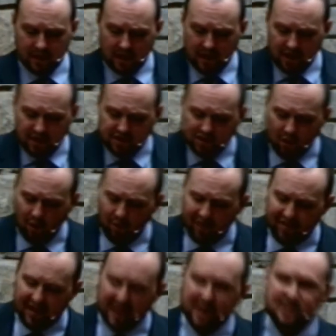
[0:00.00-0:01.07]
So, and with
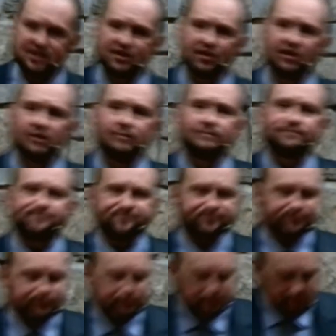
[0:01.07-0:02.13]
Easter,
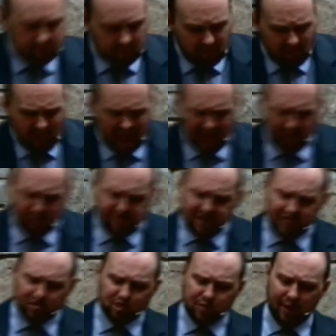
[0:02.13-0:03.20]
I don't think
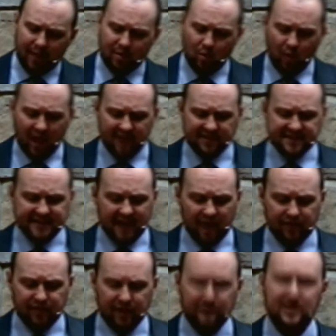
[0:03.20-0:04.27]
there's probably one of us out
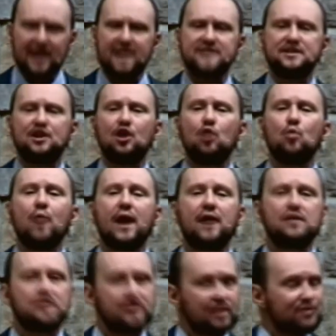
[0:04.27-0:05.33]
there that isn't aware
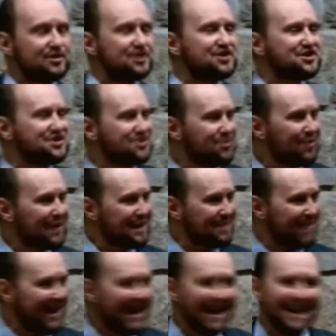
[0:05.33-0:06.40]
that there was a story
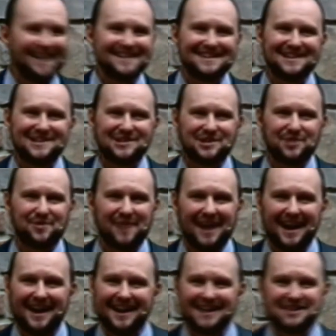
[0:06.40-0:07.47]
behind Easter,
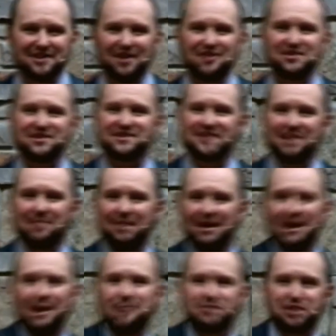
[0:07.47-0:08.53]
right? It's not just some
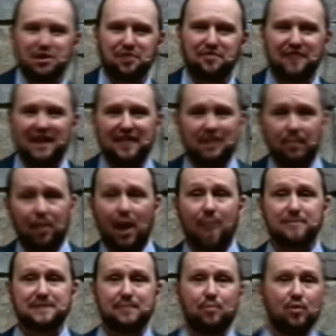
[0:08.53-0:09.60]
obscure thing that
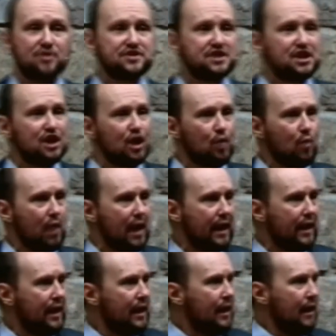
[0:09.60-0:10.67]
pops up once a year and we're like,
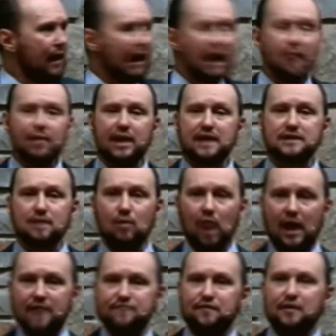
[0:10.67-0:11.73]
hey, we get to go
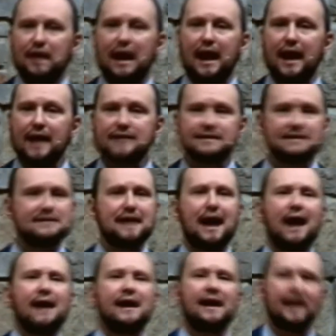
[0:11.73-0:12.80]
hunt for eggs and
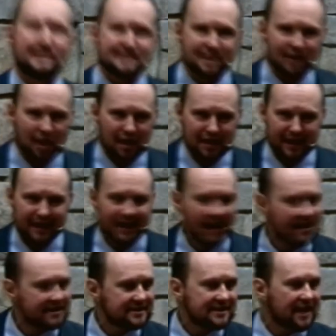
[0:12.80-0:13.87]
dye eggs and all of that
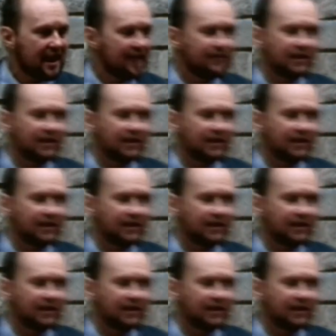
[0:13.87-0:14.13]
kind of stuff.